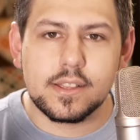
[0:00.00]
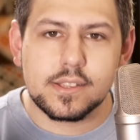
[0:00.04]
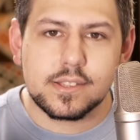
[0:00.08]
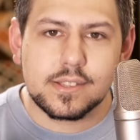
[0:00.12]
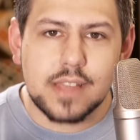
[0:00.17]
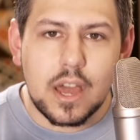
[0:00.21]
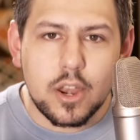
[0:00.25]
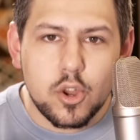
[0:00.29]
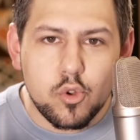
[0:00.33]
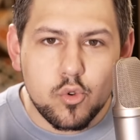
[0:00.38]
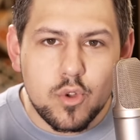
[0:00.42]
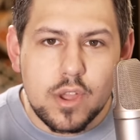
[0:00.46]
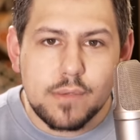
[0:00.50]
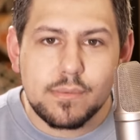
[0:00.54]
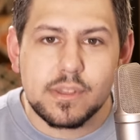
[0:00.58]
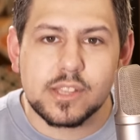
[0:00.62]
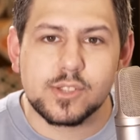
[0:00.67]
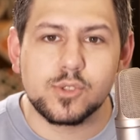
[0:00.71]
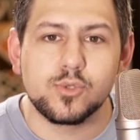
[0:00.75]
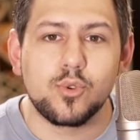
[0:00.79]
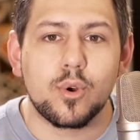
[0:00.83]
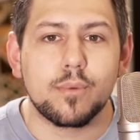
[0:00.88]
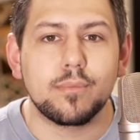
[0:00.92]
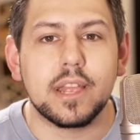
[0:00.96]
Saudi Arabia
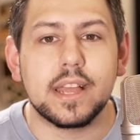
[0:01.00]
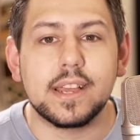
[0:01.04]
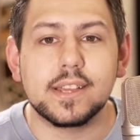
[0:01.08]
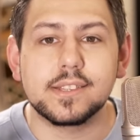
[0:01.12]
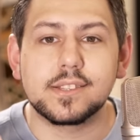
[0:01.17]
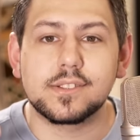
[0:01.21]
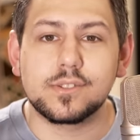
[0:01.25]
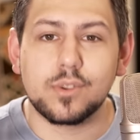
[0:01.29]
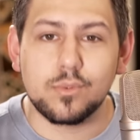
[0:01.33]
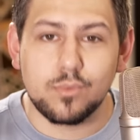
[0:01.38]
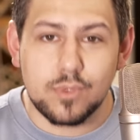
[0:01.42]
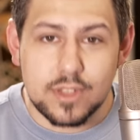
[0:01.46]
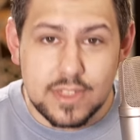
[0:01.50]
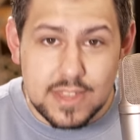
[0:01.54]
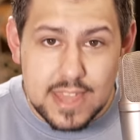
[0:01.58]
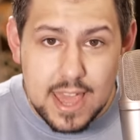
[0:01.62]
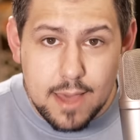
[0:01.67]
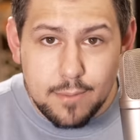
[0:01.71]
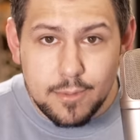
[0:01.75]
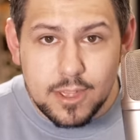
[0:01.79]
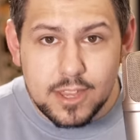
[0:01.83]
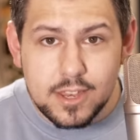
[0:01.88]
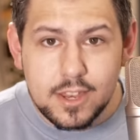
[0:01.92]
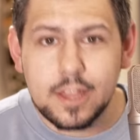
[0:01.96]
is normalized with
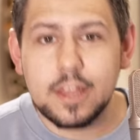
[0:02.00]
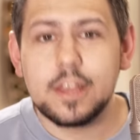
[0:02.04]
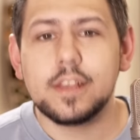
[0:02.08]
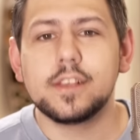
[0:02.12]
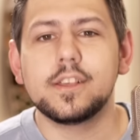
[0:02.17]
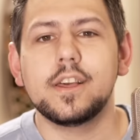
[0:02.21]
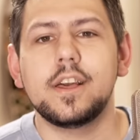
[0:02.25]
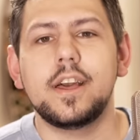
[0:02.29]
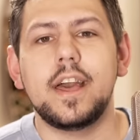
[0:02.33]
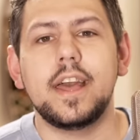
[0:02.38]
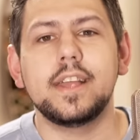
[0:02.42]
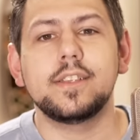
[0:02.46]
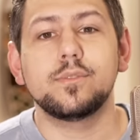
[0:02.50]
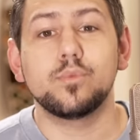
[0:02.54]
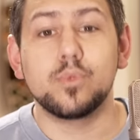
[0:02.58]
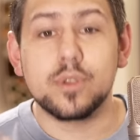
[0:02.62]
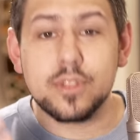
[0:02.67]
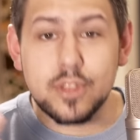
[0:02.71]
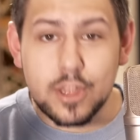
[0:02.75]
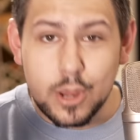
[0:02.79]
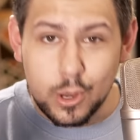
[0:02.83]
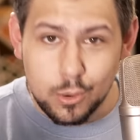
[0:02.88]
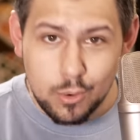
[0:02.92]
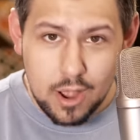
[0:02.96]
Yemen and
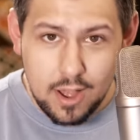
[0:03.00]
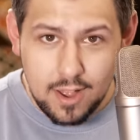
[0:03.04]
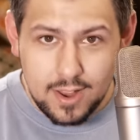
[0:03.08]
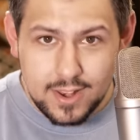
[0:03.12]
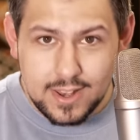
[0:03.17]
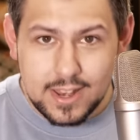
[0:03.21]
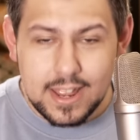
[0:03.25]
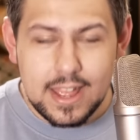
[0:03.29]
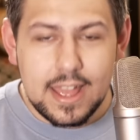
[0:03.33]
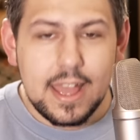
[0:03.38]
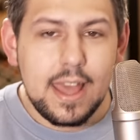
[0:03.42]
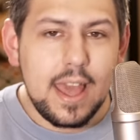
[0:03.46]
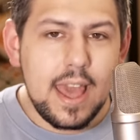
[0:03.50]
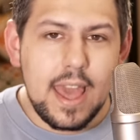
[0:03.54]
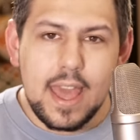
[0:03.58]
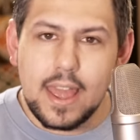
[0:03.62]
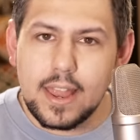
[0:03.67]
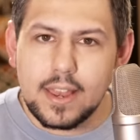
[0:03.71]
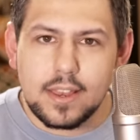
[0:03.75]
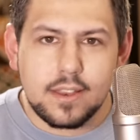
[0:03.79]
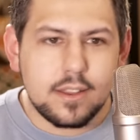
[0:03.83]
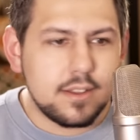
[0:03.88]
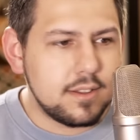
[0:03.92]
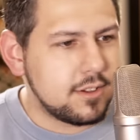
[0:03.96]
with Iran
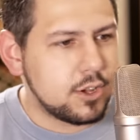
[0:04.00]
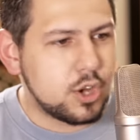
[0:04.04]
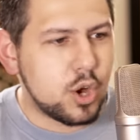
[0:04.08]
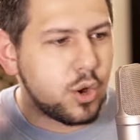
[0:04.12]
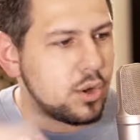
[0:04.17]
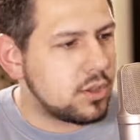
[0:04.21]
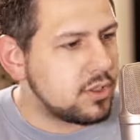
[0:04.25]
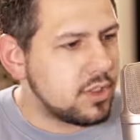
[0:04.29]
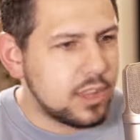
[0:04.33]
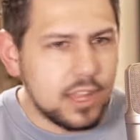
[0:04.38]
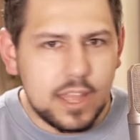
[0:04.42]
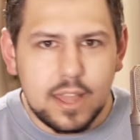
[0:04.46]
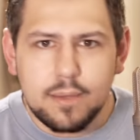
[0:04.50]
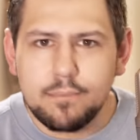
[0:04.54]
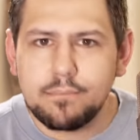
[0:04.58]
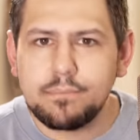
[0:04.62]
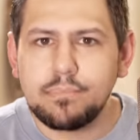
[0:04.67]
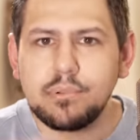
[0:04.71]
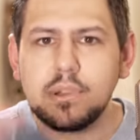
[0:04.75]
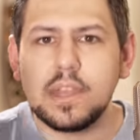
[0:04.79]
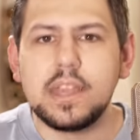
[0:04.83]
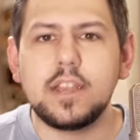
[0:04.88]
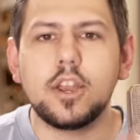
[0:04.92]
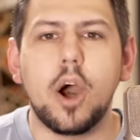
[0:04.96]
and gone the
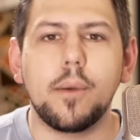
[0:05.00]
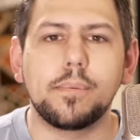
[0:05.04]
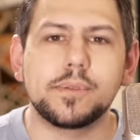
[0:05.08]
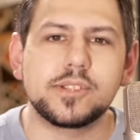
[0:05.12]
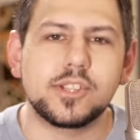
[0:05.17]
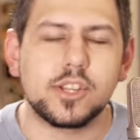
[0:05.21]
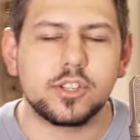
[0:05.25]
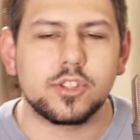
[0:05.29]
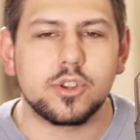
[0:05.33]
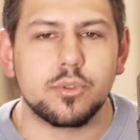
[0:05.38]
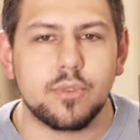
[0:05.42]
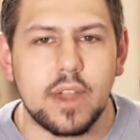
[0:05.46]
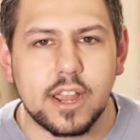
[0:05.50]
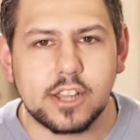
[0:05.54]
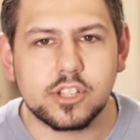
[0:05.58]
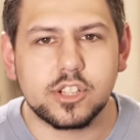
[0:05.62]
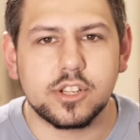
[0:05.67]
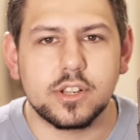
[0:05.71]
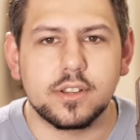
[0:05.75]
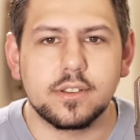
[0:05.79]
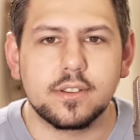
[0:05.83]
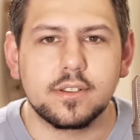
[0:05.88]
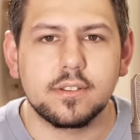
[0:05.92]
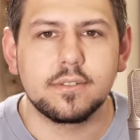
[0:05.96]
complete opposite
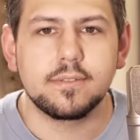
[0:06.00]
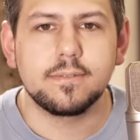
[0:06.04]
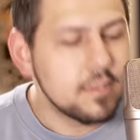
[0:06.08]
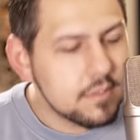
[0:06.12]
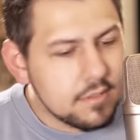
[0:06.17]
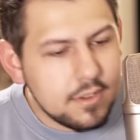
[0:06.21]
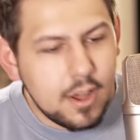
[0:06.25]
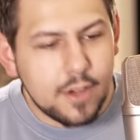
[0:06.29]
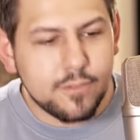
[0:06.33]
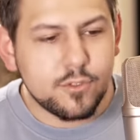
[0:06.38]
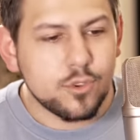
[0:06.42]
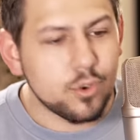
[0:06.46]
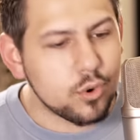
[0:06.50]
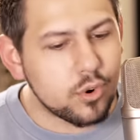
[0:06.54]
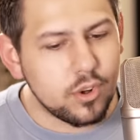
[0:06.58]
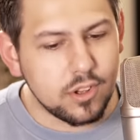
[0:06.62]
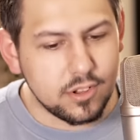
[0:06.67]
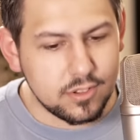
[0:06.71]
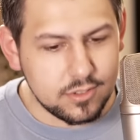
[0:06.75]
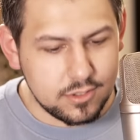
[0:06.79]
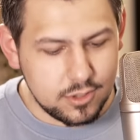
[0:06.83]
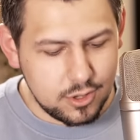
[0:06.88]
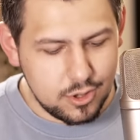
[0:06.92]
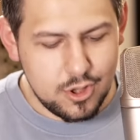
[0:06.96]
direction. After
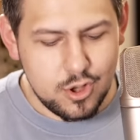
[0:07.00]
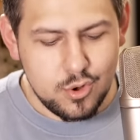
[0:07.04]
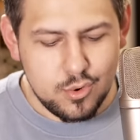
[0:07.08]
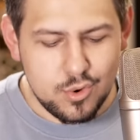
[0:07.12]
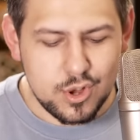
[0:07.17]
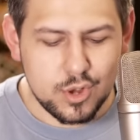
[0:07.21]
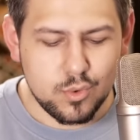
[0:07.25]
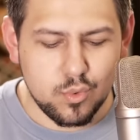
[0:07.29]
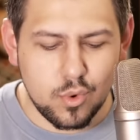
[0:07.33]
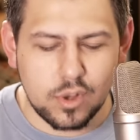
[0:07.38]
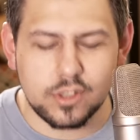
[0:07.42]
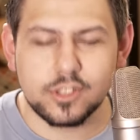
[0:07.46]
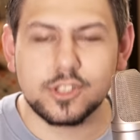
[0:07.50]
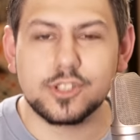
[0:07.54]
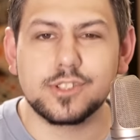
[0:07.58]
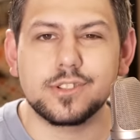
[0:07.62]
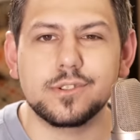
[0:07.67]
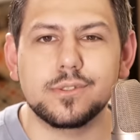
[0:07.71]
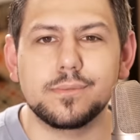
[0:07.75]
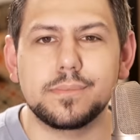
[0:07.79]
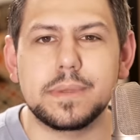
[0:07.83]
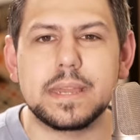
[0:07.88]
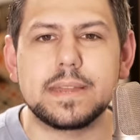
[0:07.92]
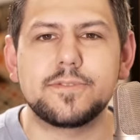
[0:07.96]
all, who would want
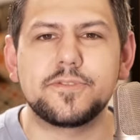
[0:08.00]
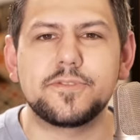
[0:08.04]
to be